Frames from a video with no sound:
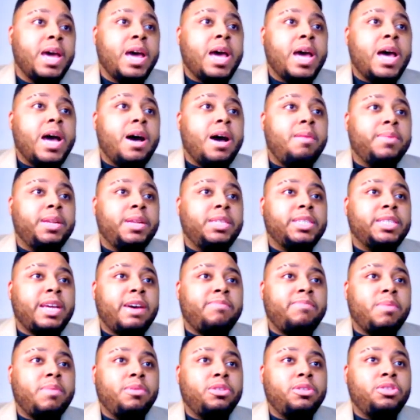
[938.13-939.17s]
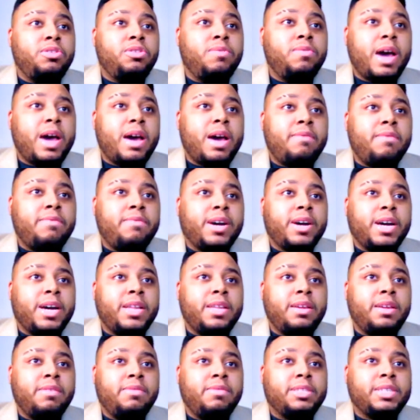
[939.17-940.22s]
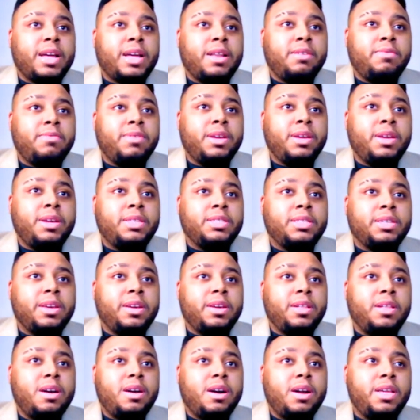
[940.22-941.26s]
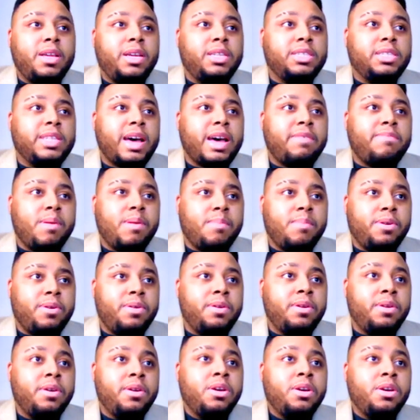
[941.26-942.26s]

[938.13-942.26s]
How many staff members do you have? Kindly give a salary scale on each staff member.